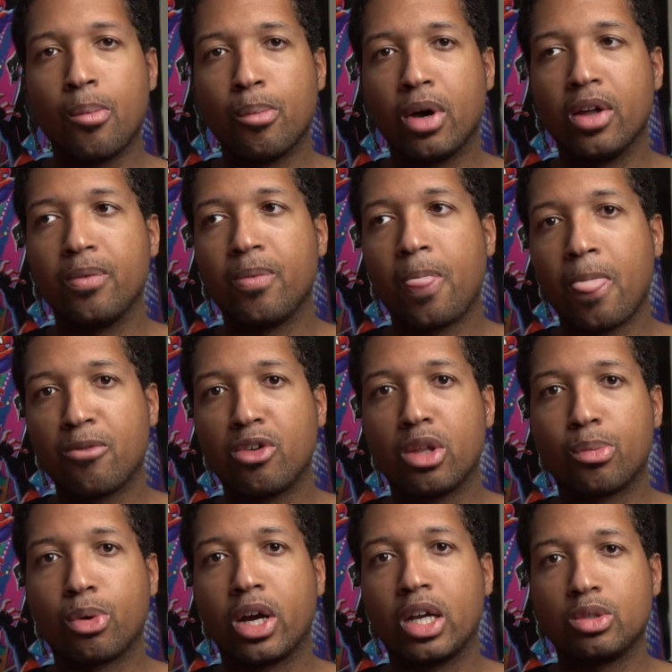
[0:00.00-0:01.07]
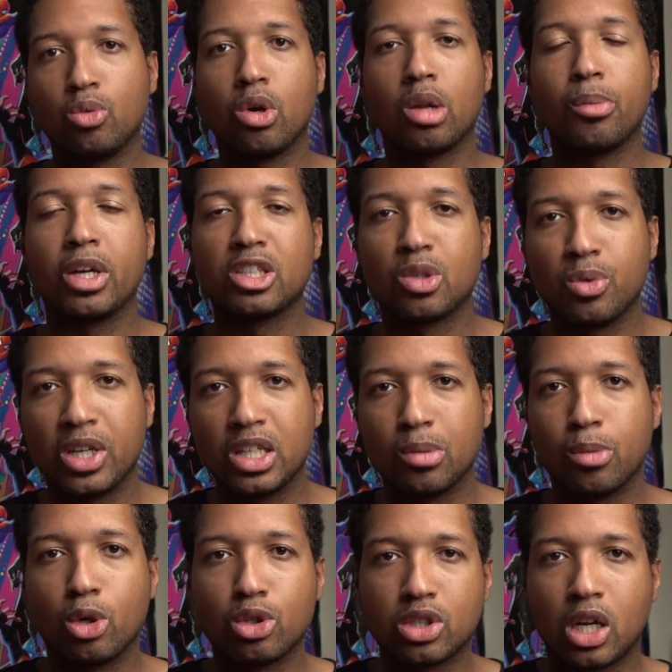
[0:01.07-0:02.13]
But for the price. We want to make sure we get
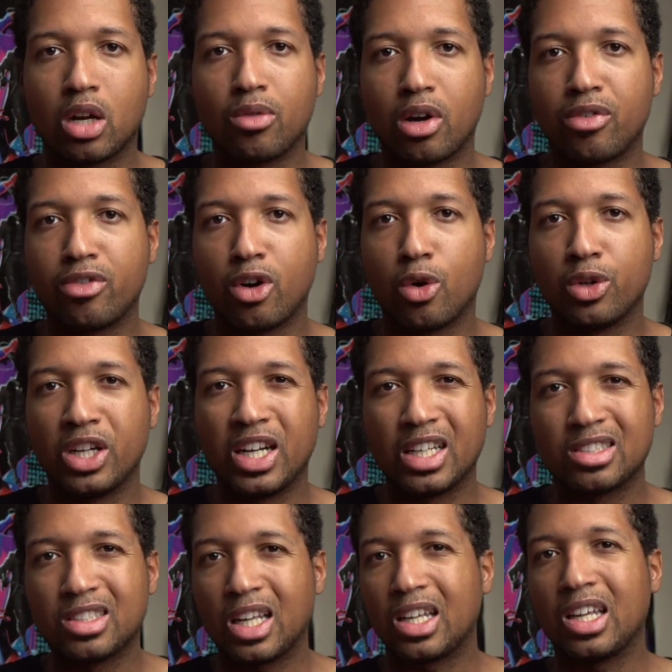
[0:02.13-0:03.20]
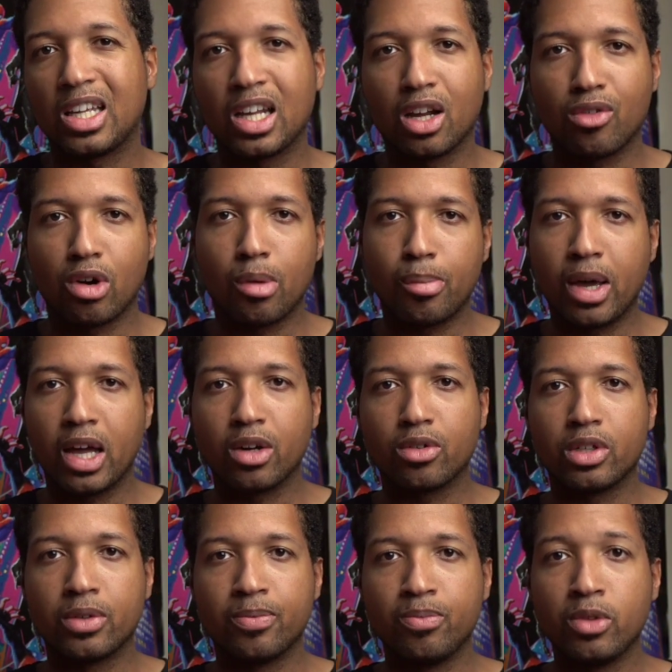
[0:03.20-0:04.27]
the most out of our phone, and that's taking care of our battery.